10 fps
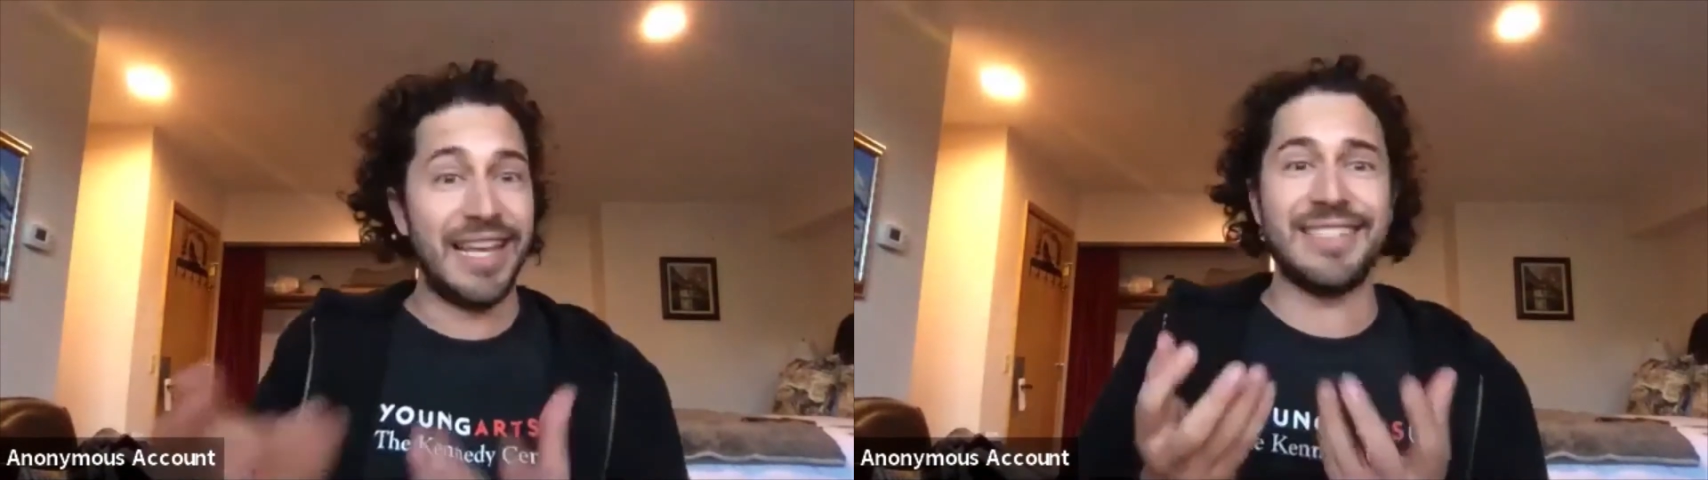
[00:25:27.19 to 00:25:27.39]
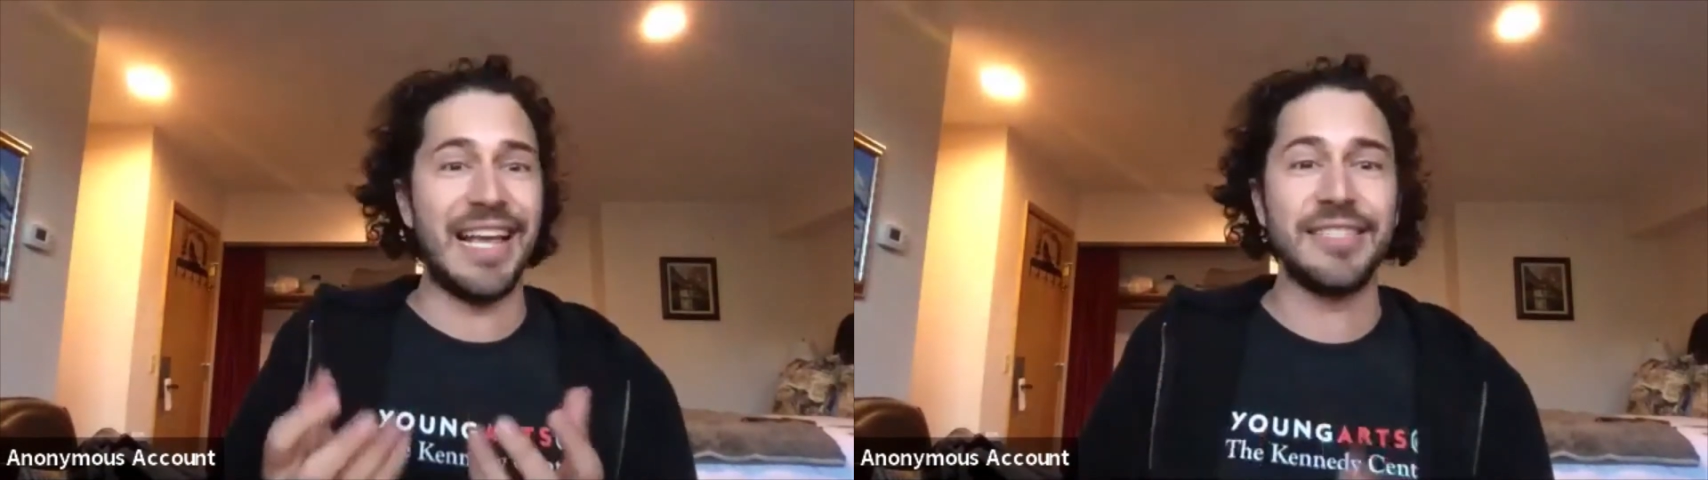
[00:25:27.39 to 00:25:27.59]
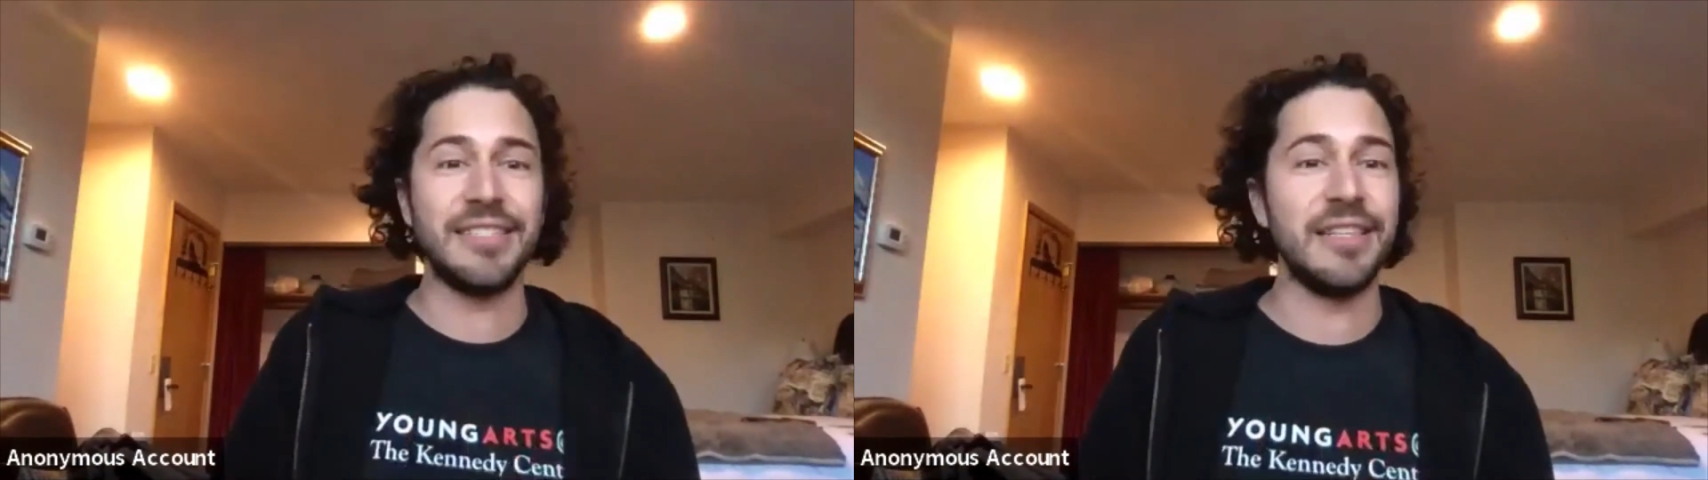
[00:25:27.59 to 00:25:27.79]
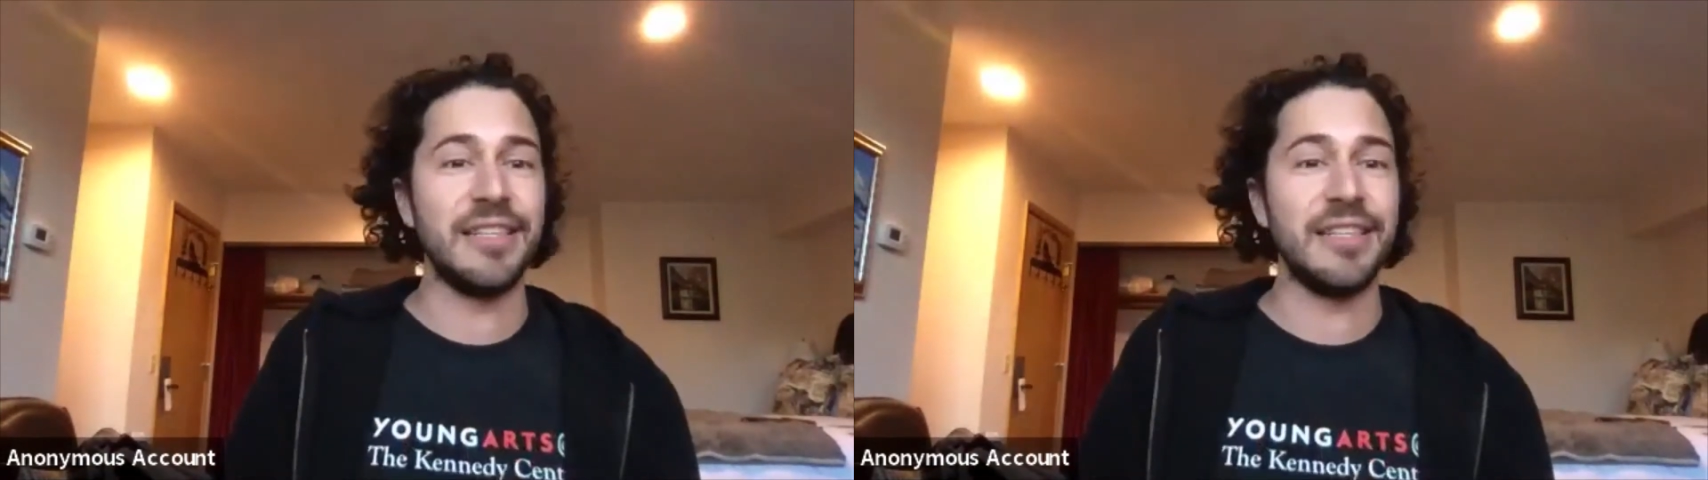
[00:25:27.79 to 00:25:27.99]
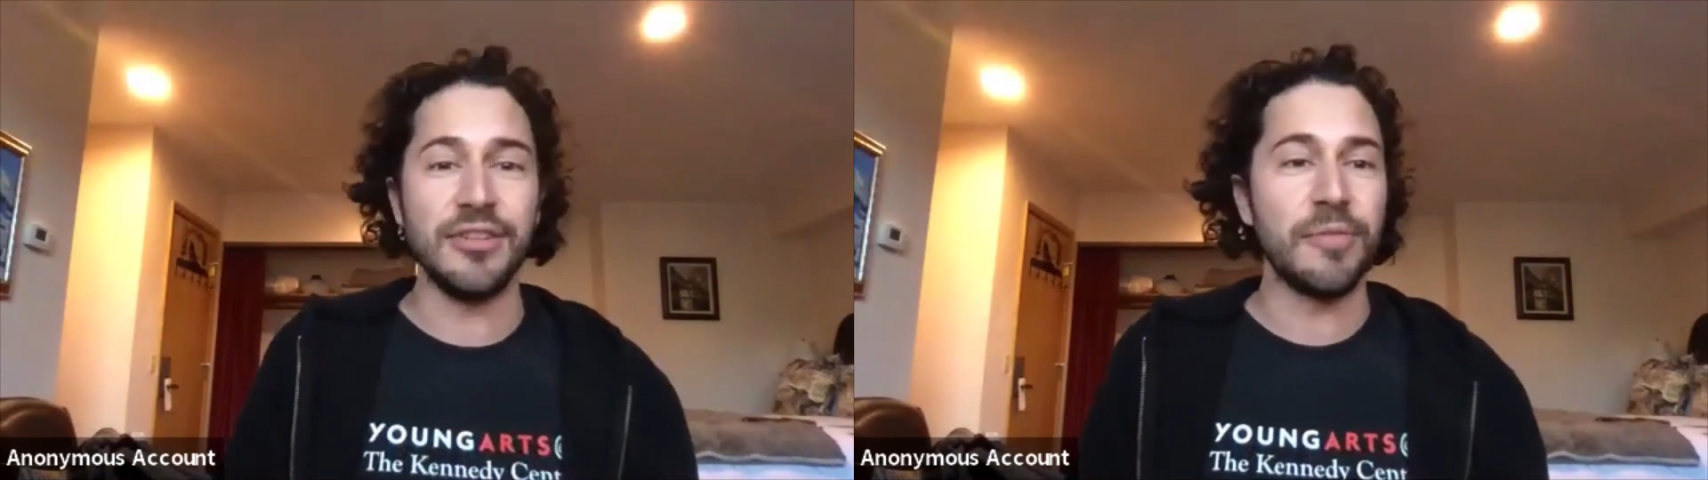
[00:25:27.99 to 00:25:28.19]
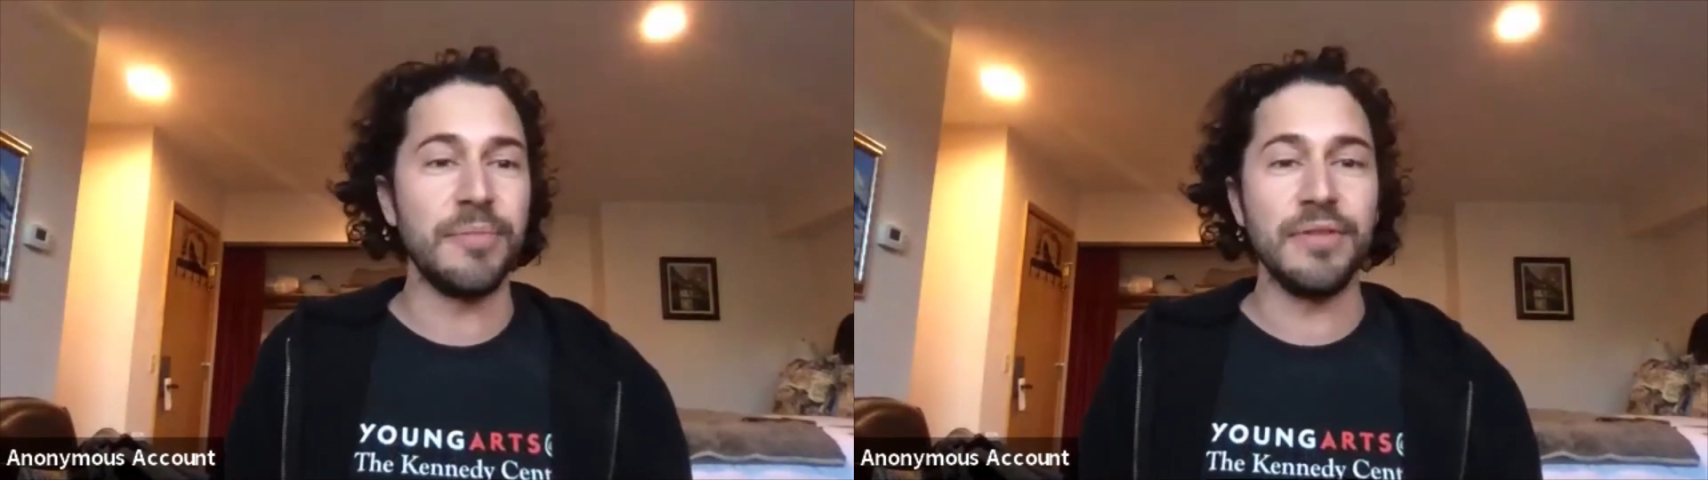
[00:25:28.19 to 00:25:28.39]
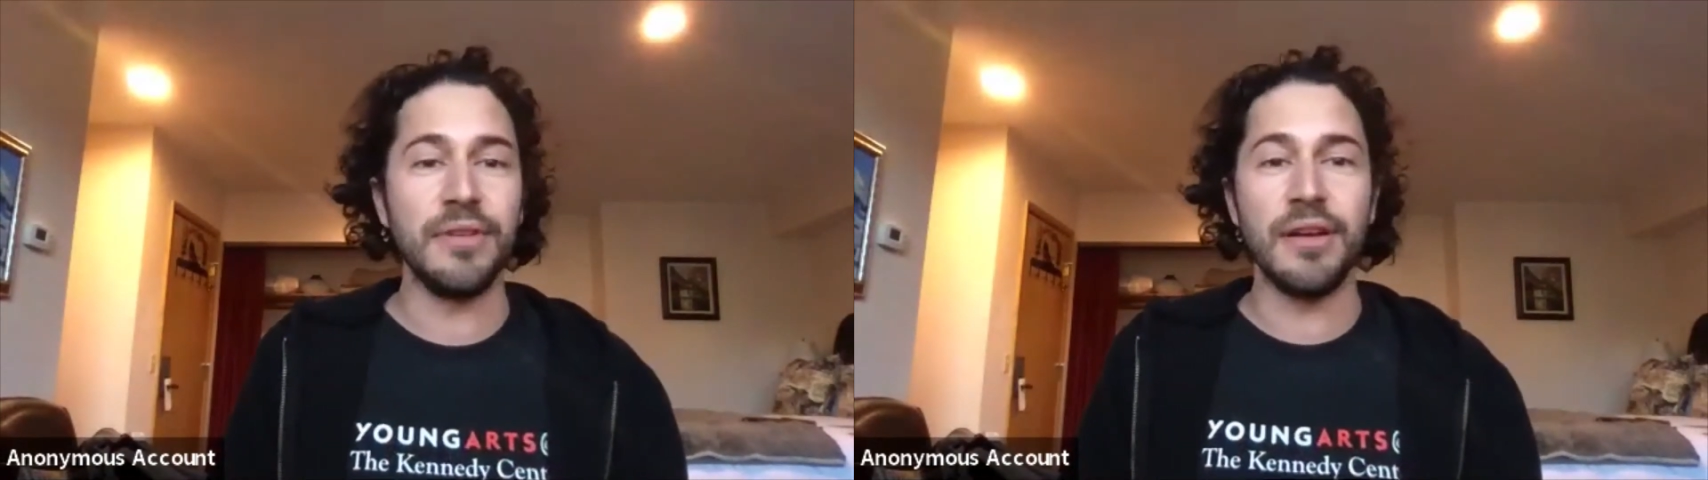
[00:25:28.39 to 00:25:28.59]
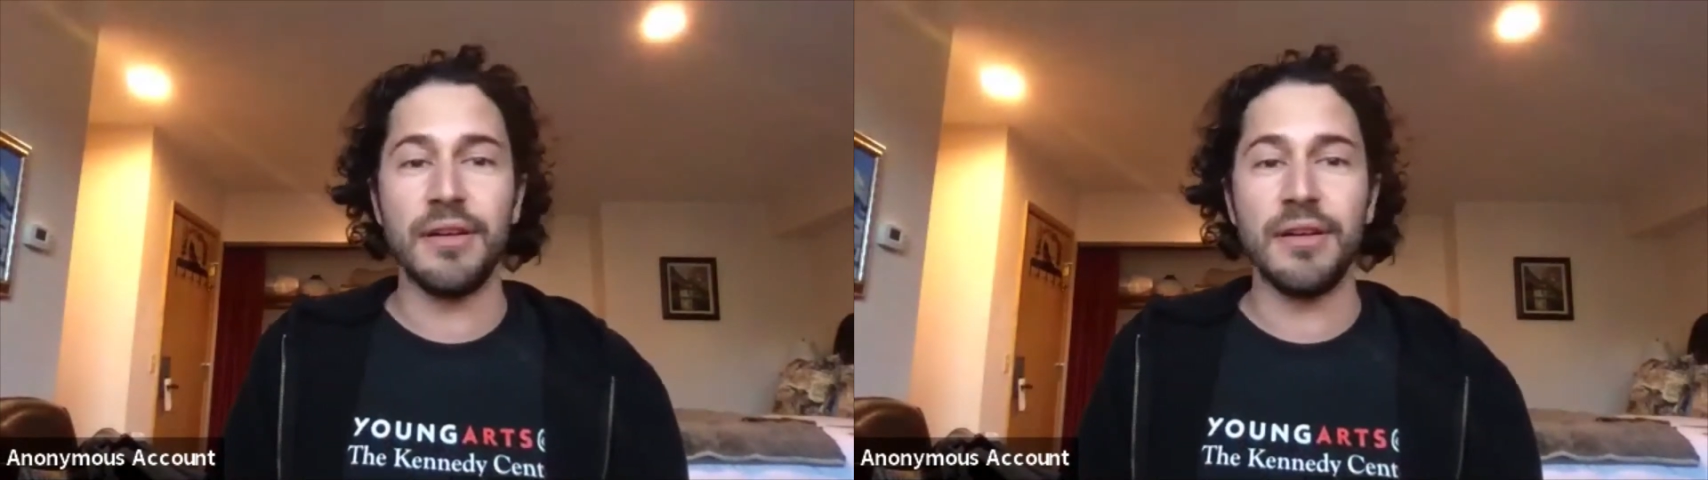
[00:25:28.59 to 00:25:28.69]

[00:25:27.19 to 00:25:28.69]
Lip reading: can get a taste of this New York